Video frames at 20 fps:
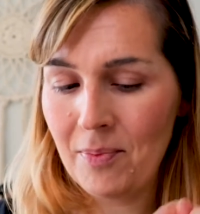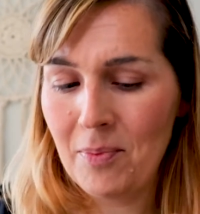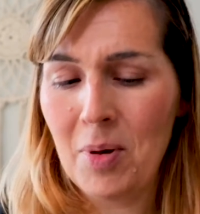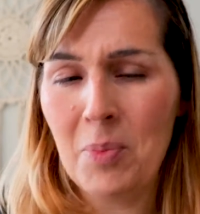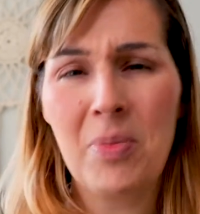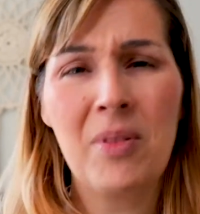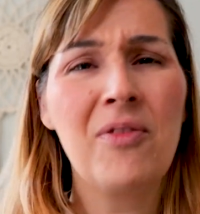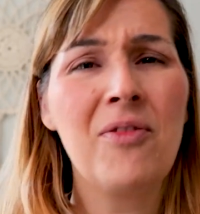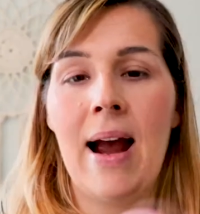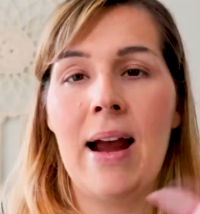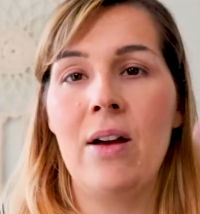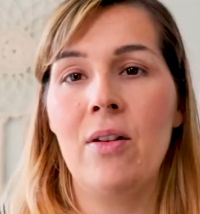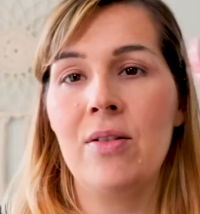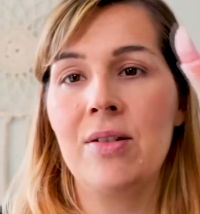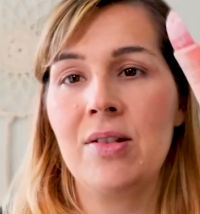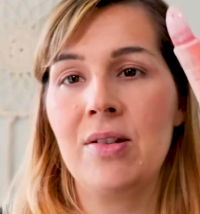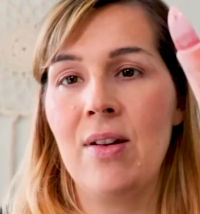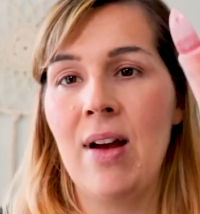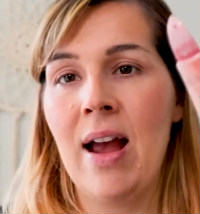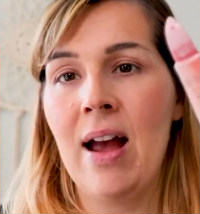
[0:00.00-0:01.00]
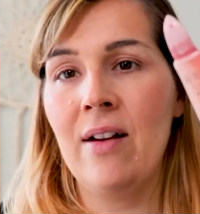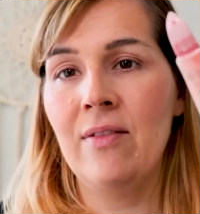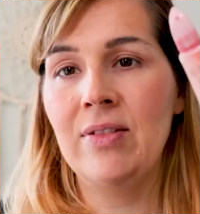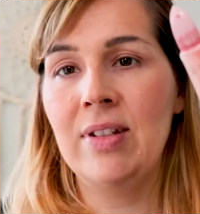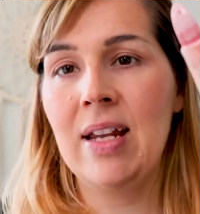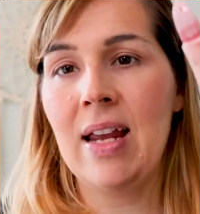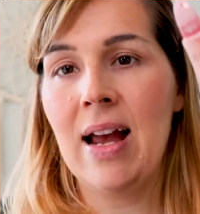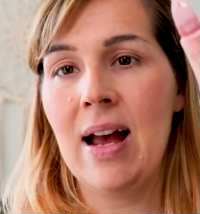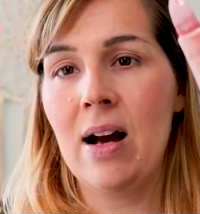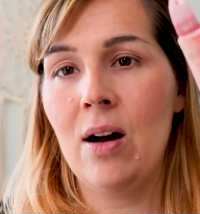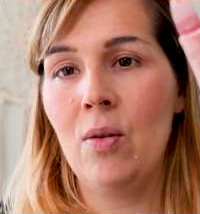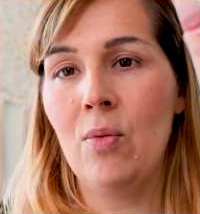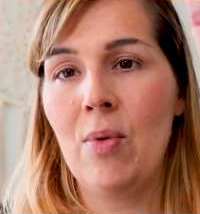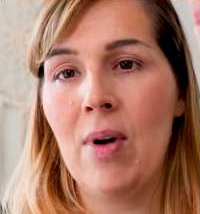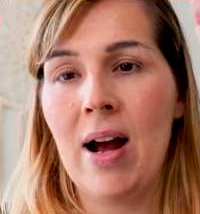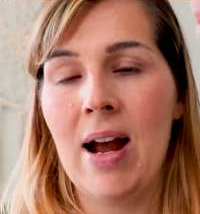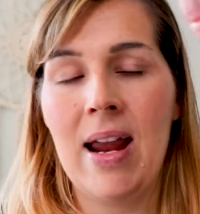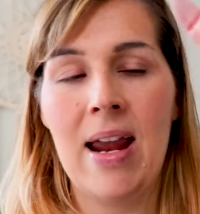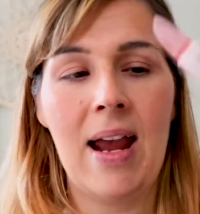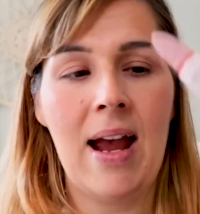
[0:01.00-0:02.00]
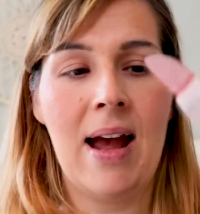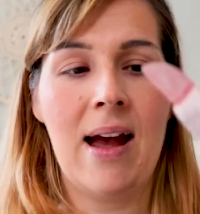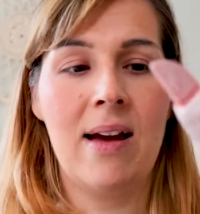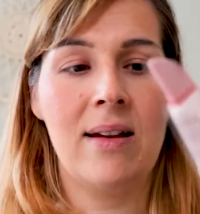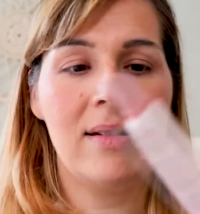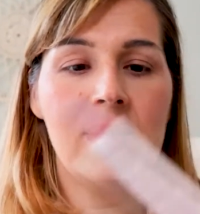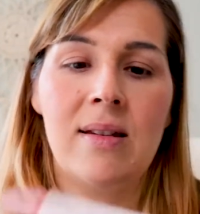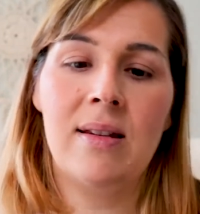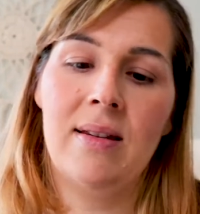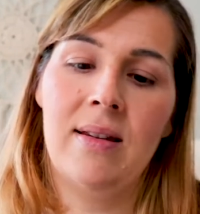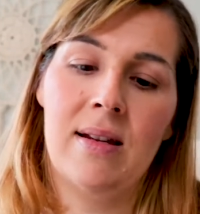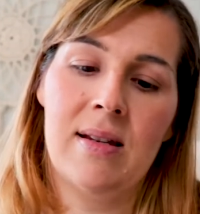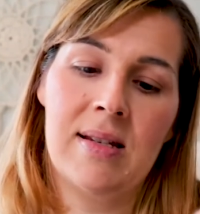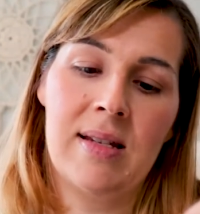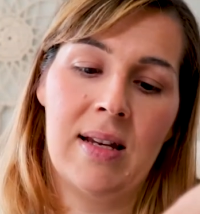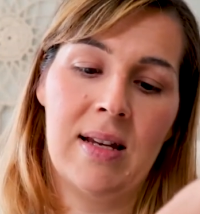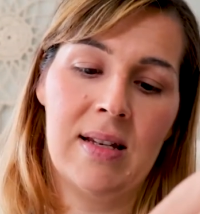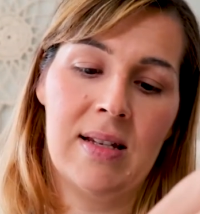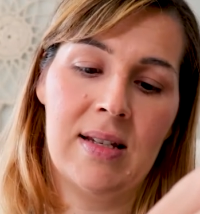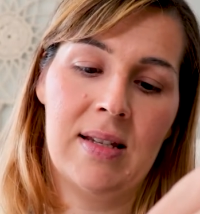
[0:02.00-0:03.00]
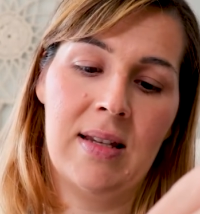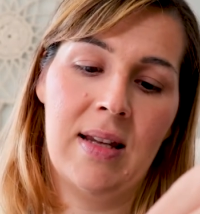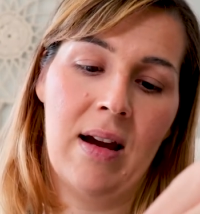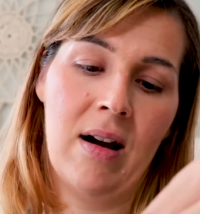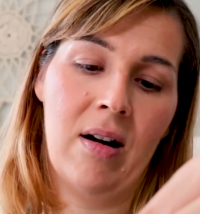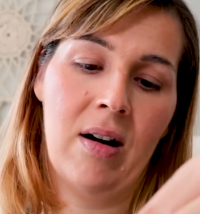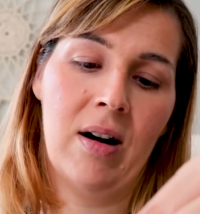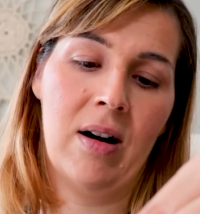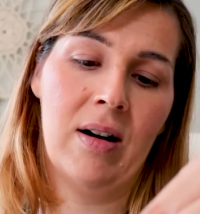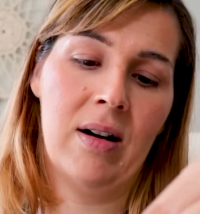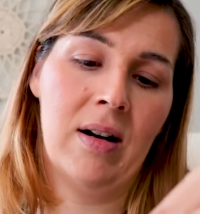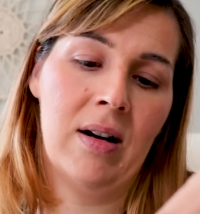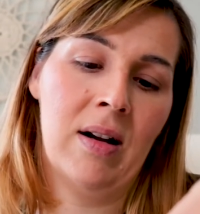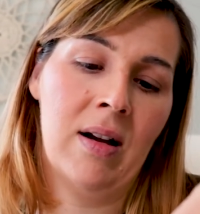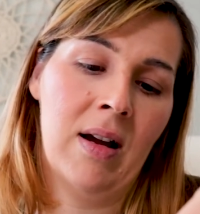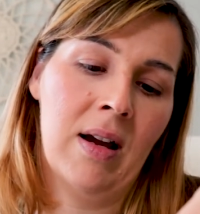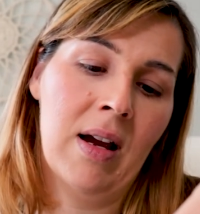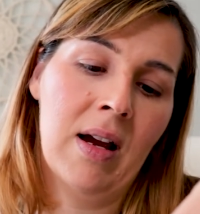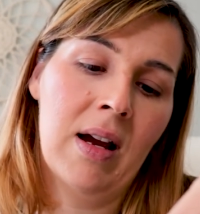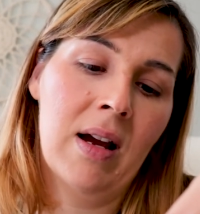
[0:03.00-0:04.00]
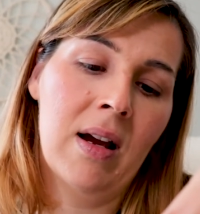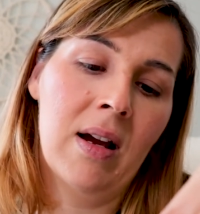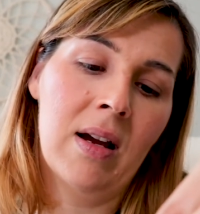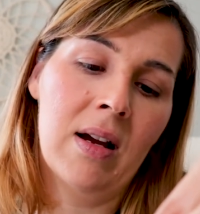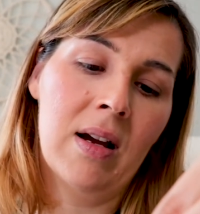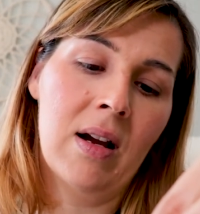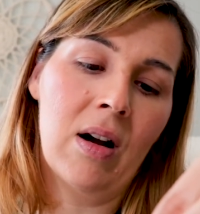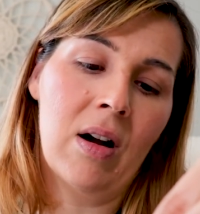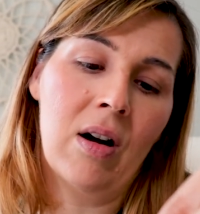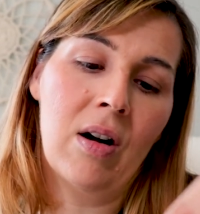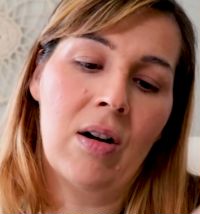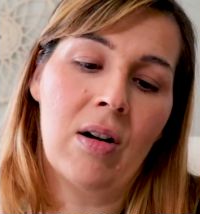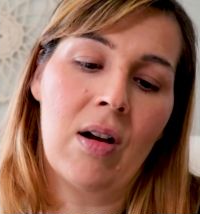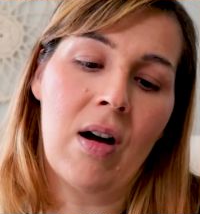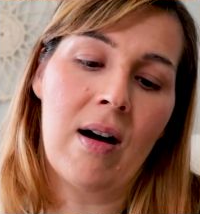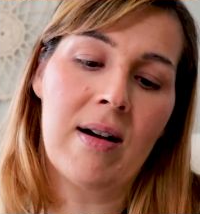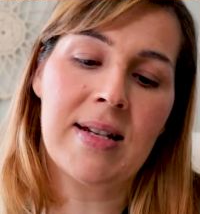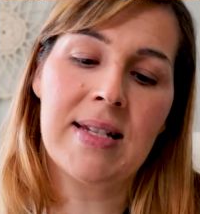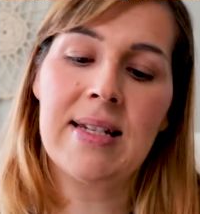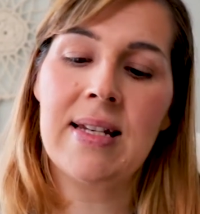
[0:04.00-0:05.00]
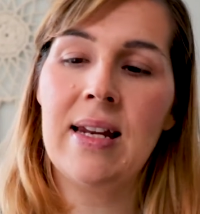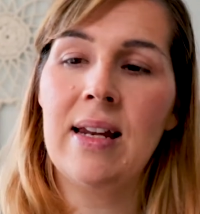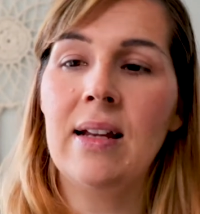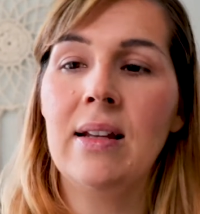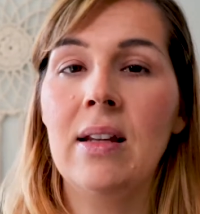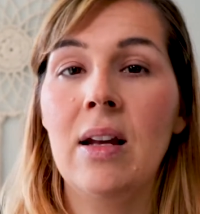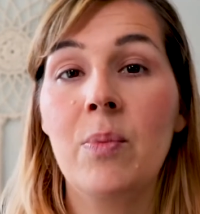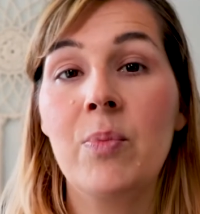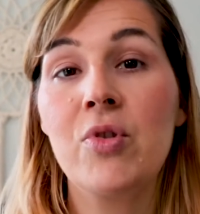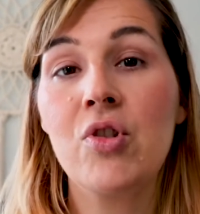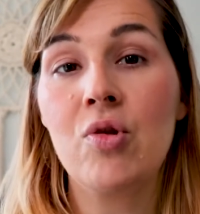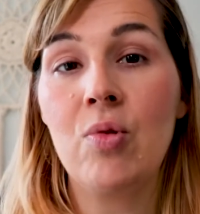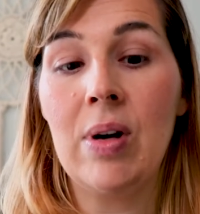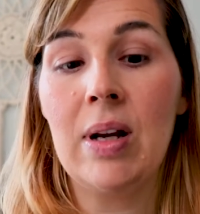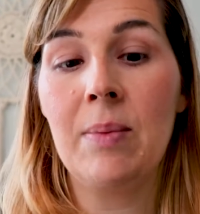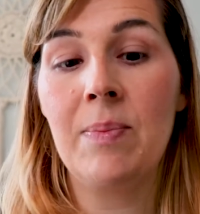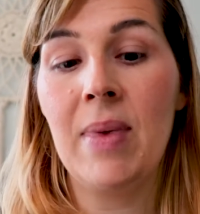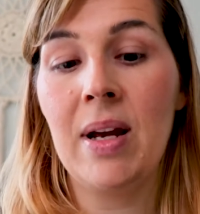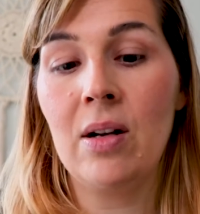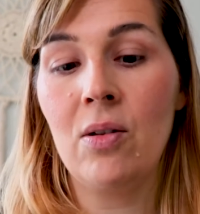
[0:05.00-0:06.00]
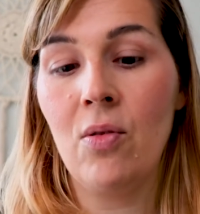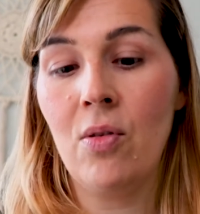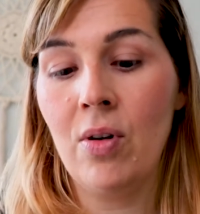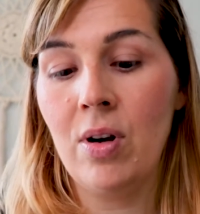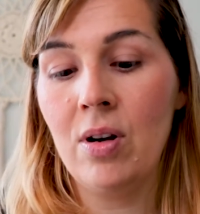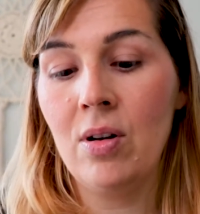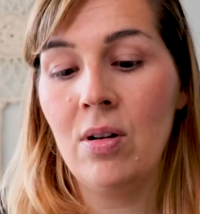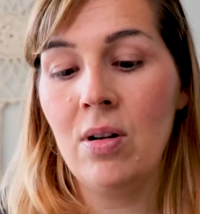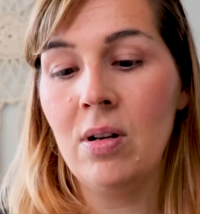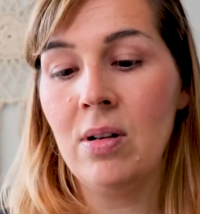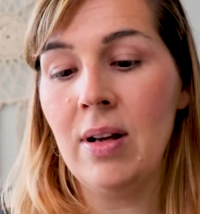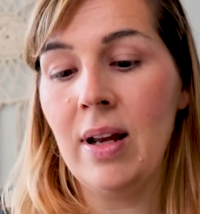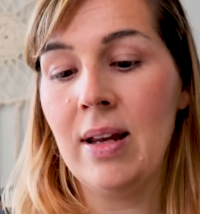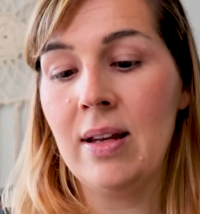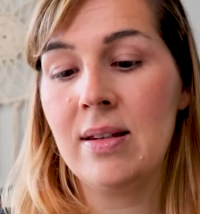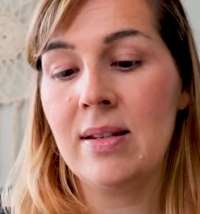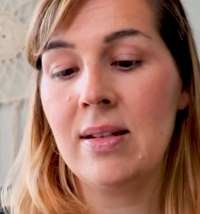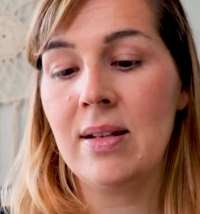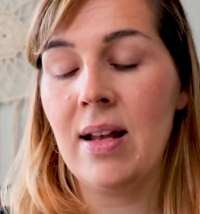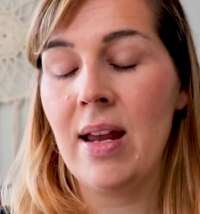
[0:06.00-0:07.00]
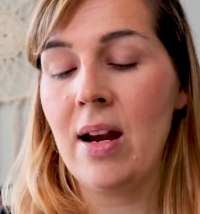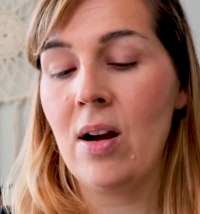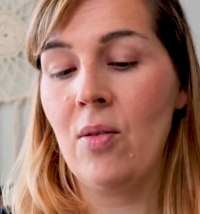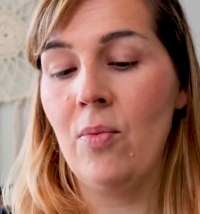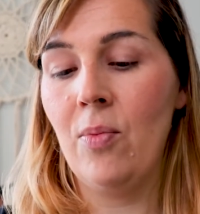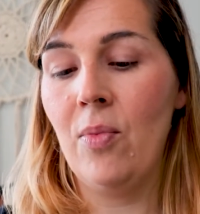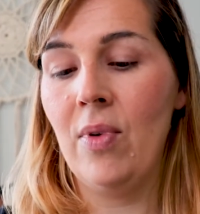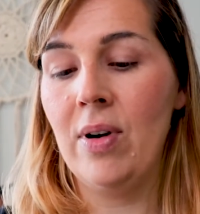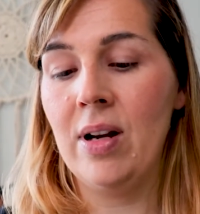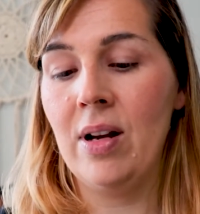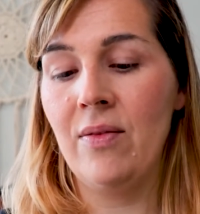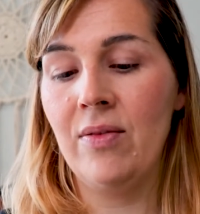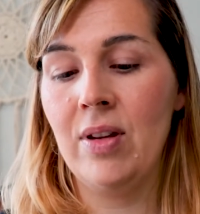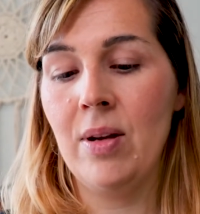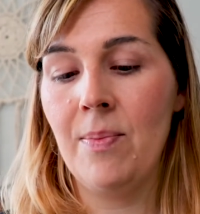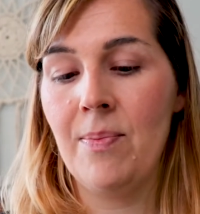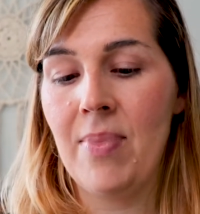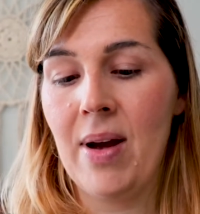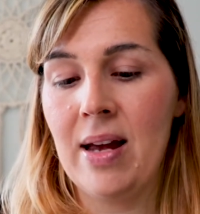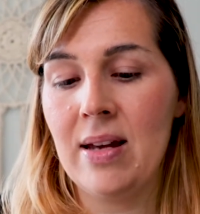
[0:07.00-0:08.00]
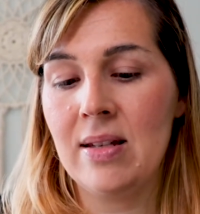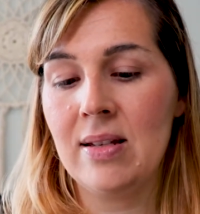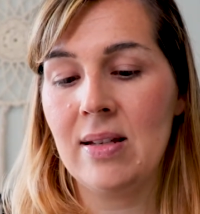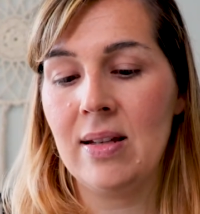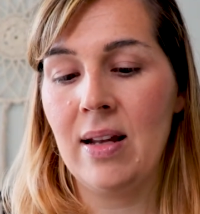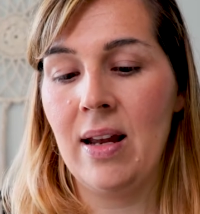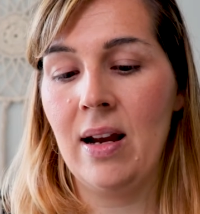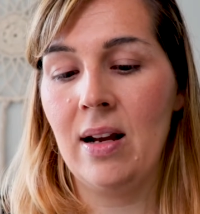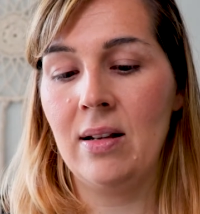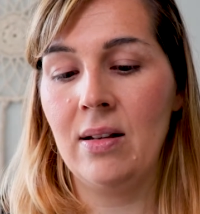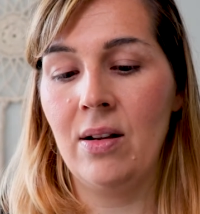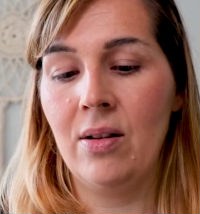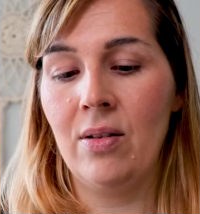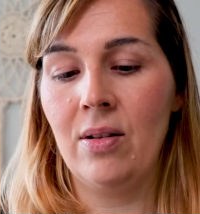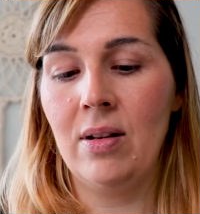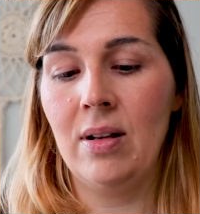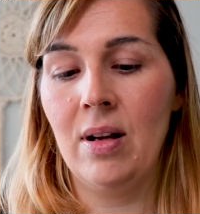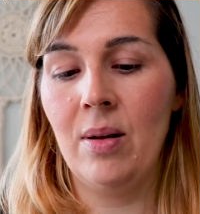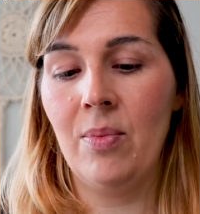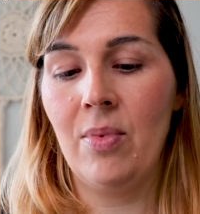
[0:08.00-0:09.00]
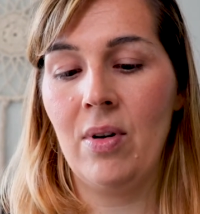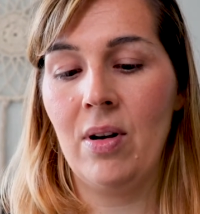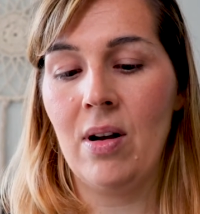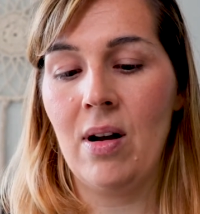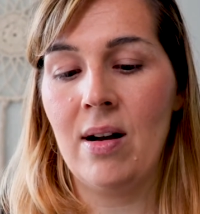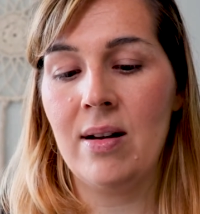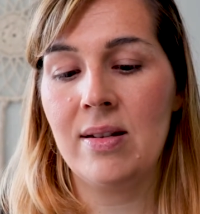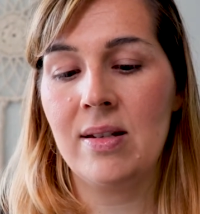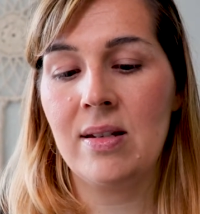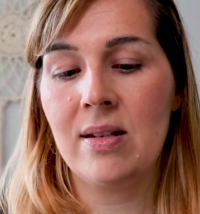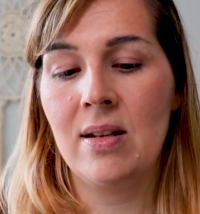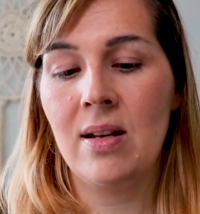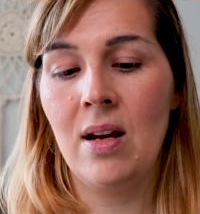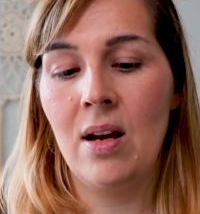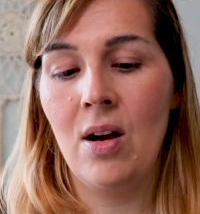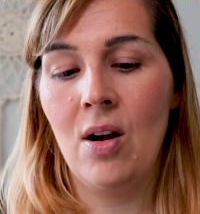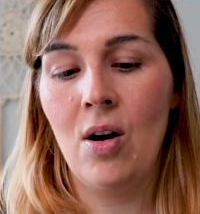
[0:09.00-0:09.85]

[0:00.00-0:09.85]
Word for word: But I also have the LYS. This is their Glossy Lip Treatment Oil. It's like one of the best like little lip gloss